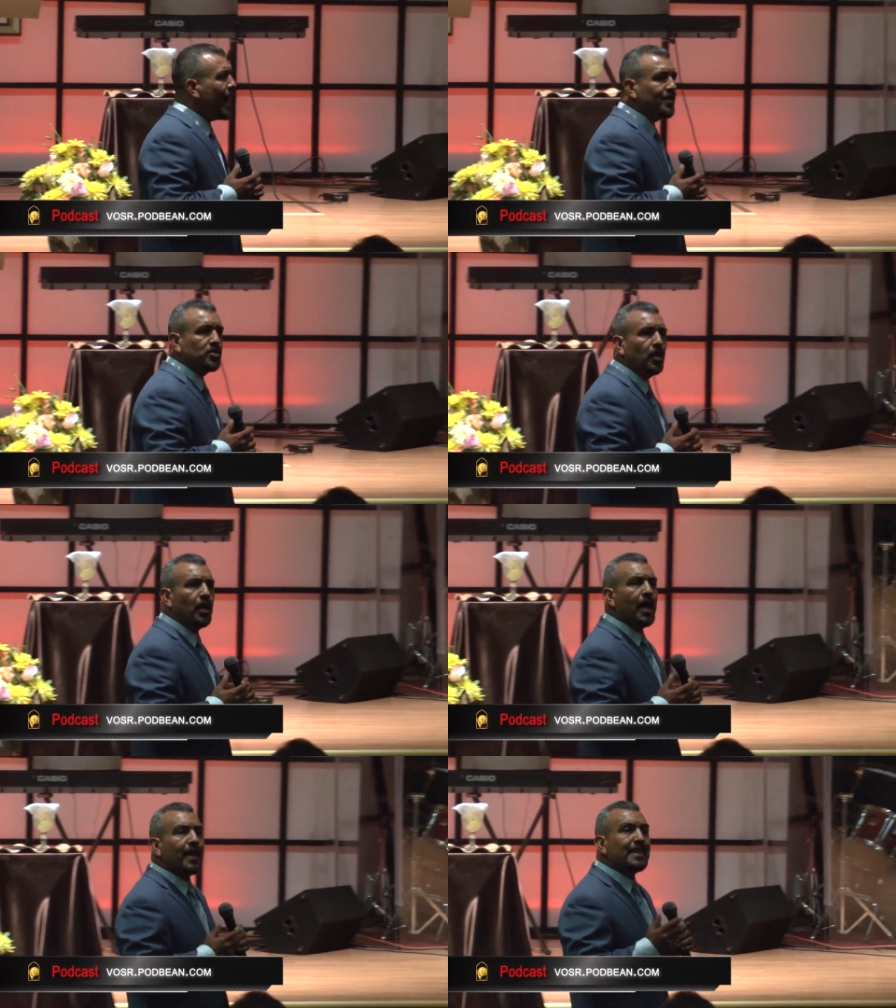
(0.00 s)
Pastor?
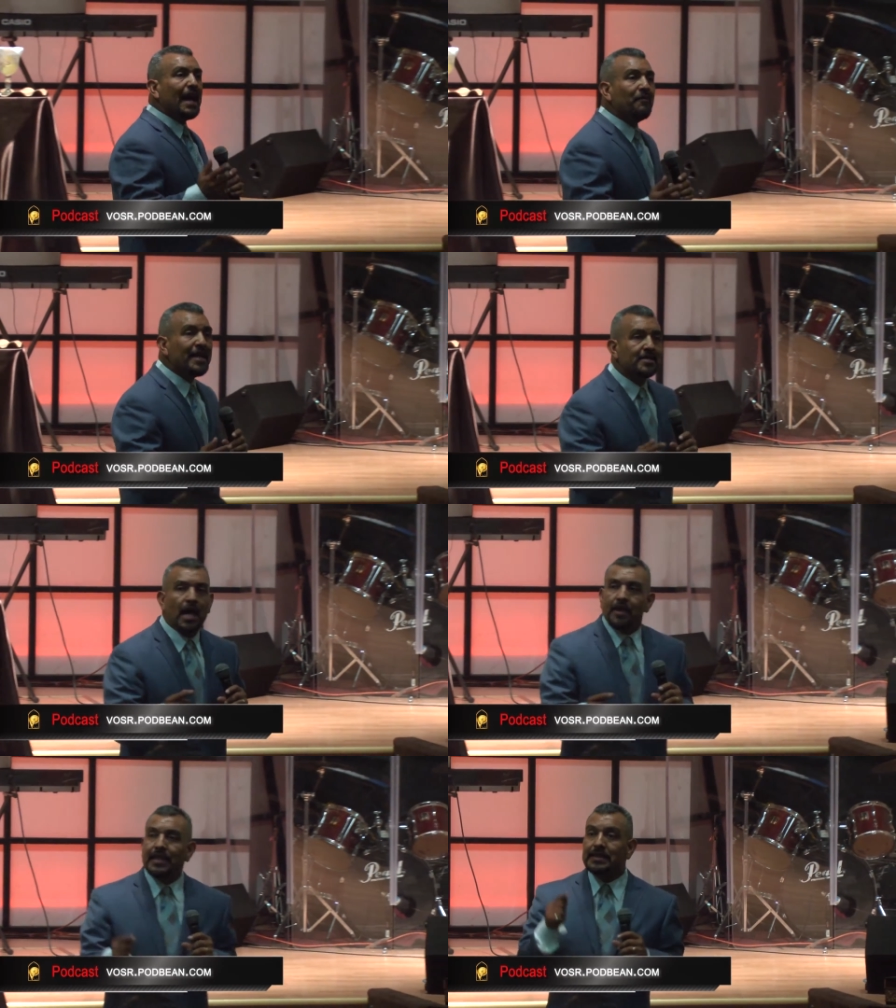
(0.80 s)
That means
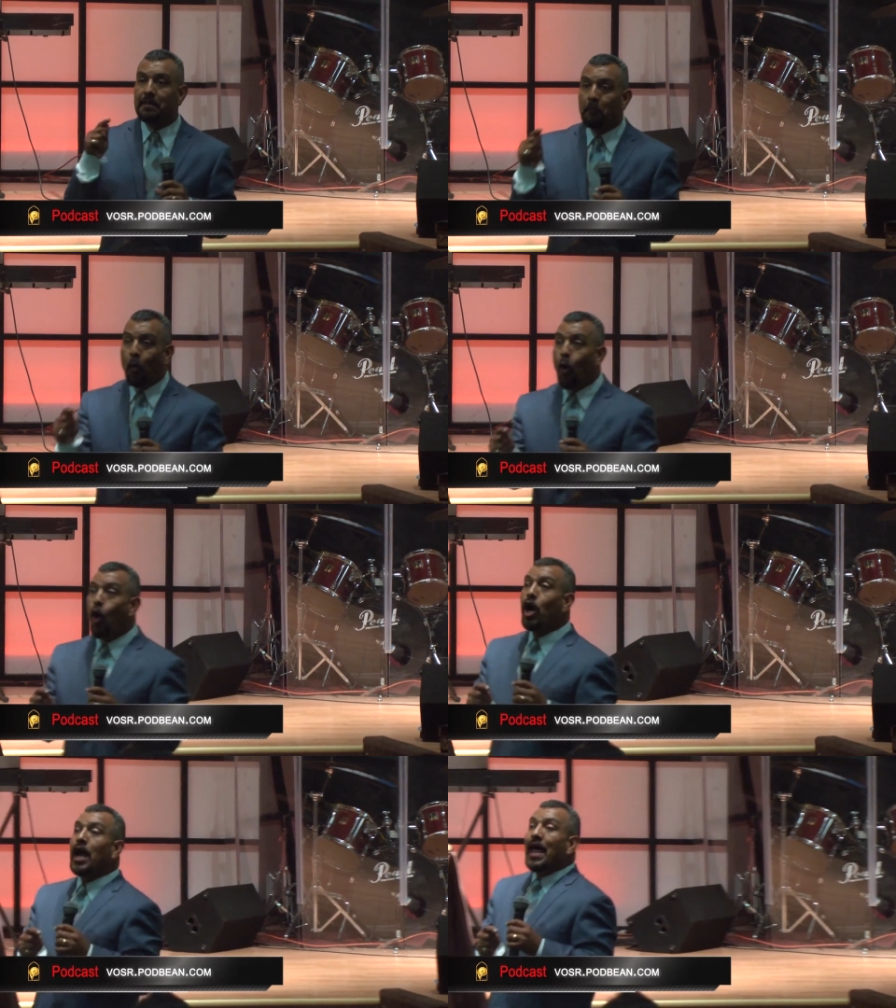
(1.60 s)
that the
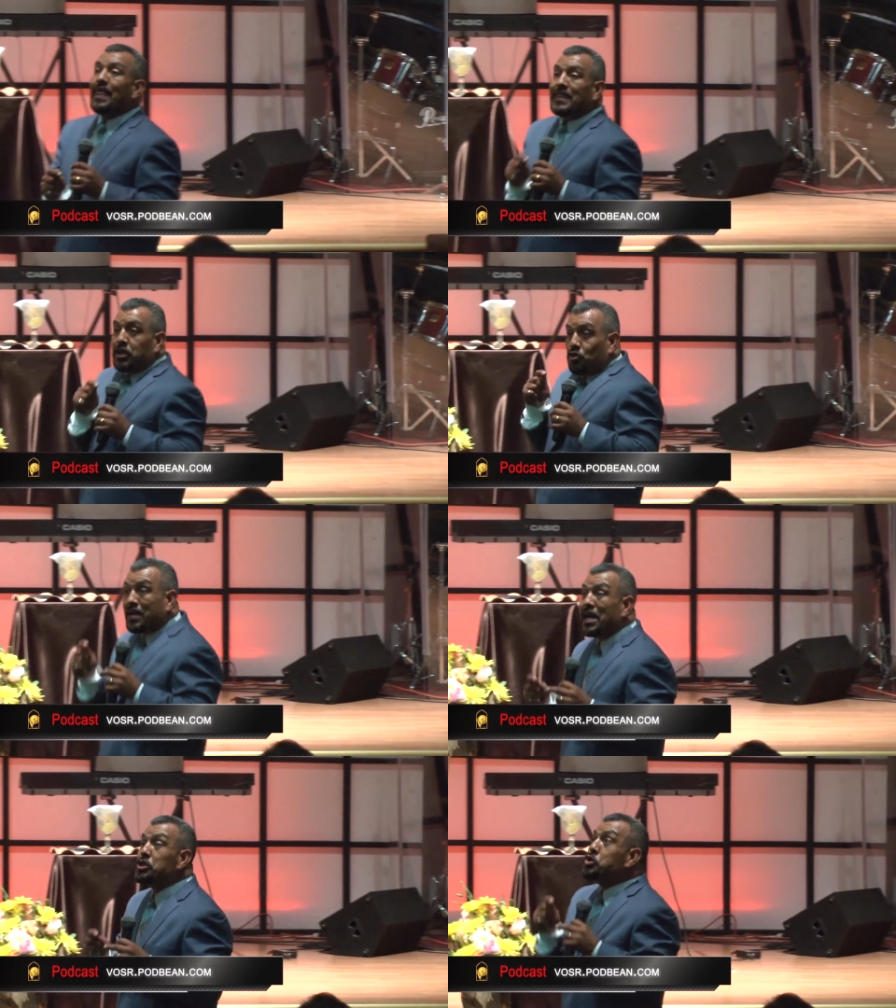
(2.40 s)
more that you
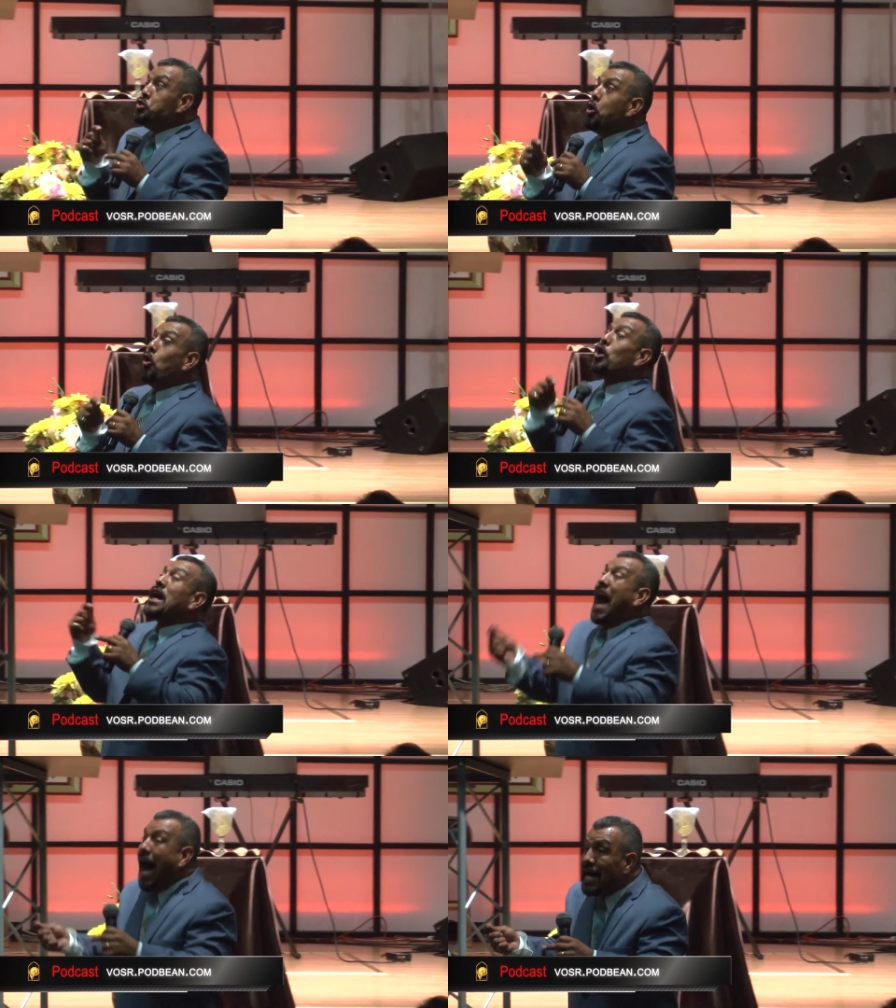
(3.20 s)
get to know
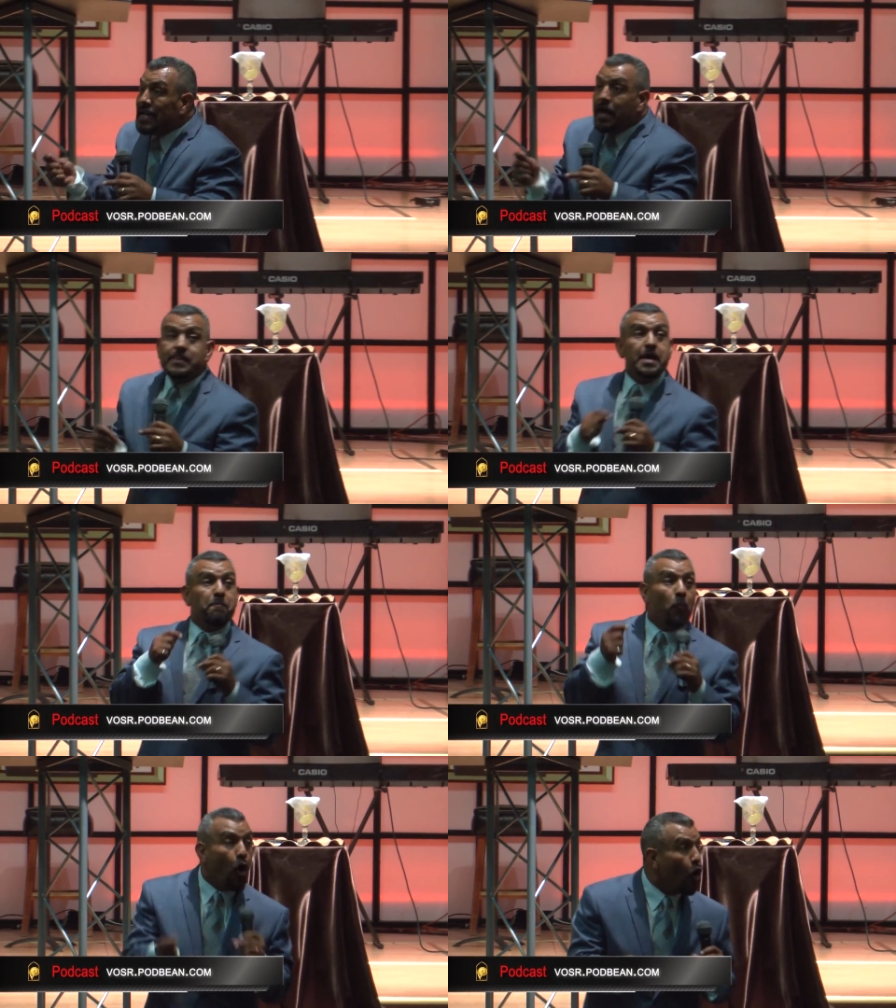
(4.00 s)
God, the
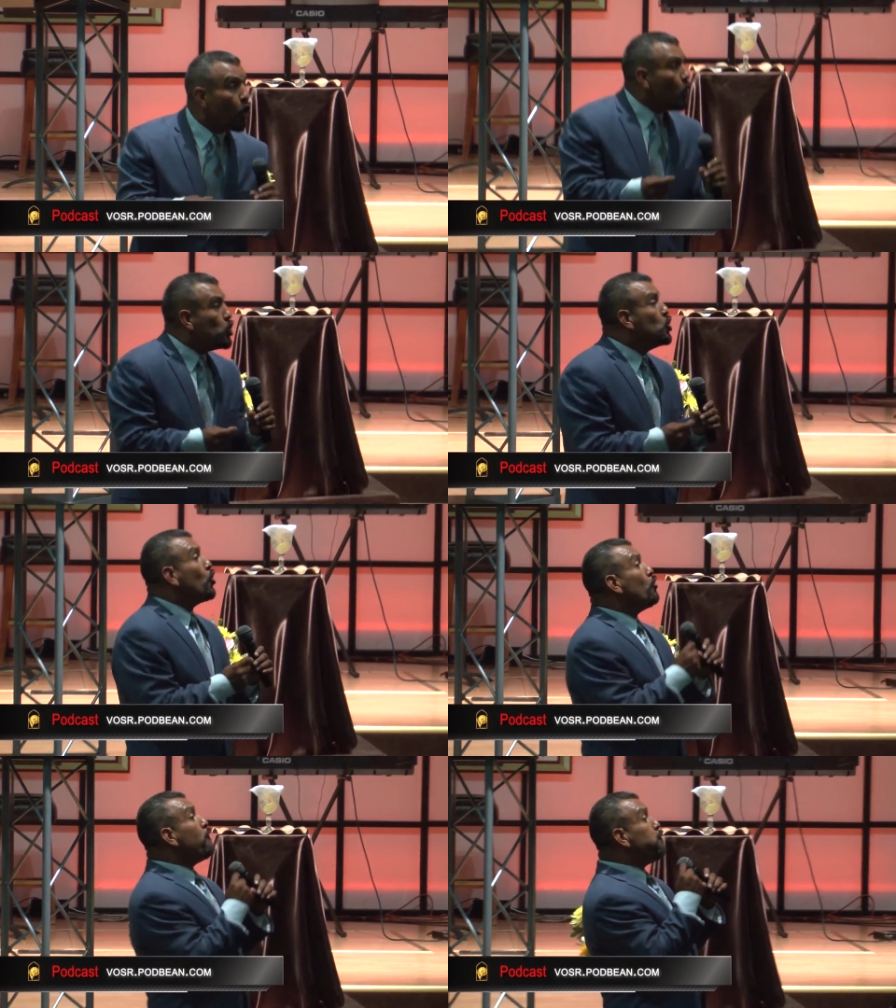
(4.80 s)
more you're going to